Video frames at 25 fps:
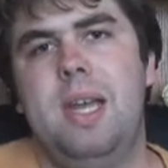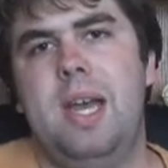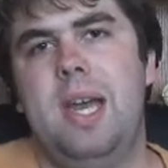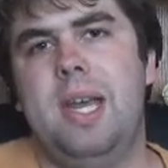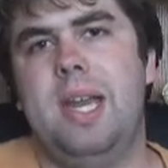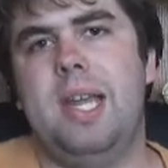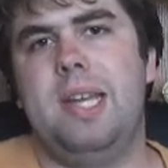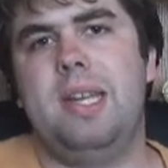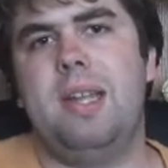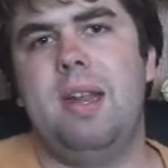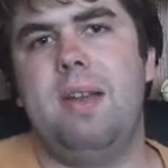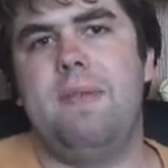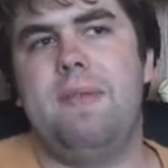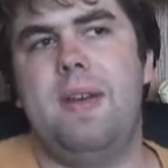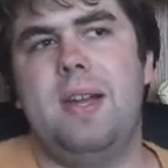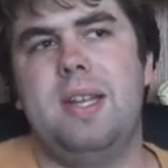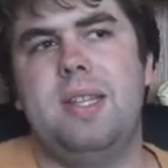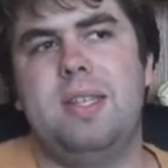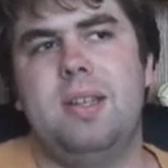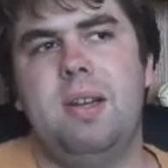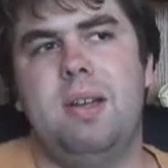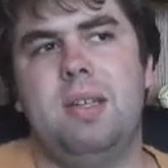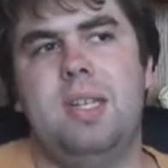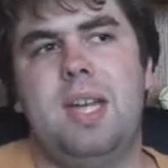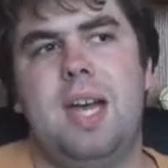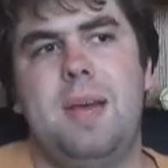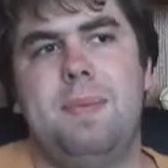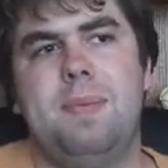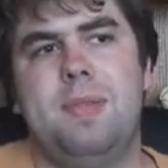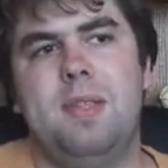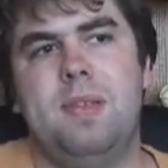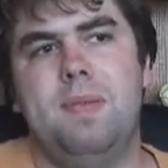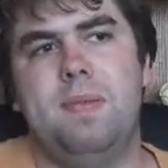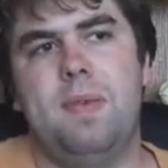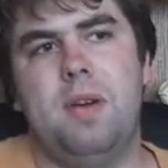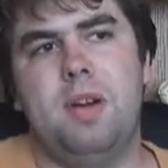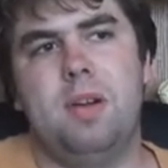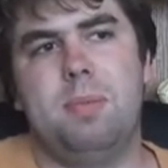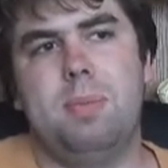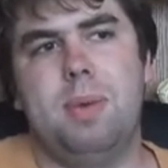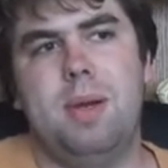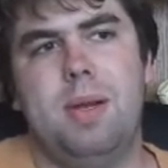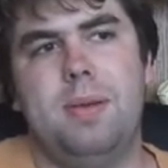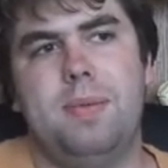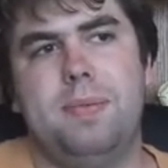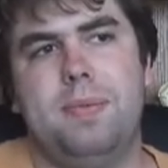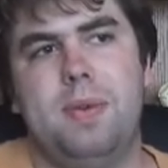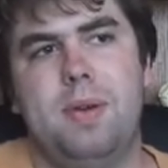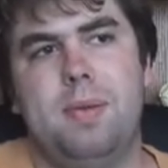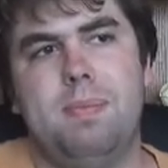unidentified ceratopsid
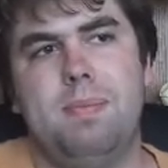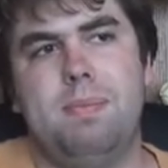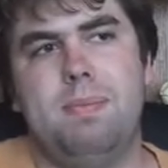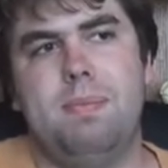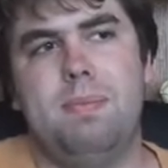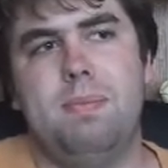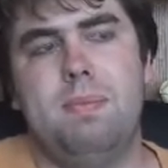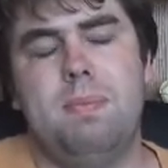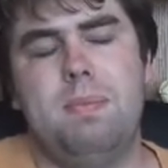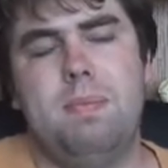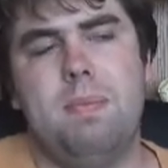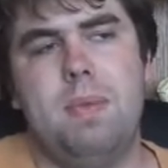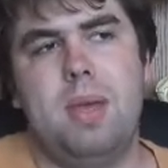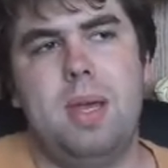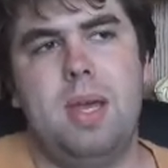vertebra from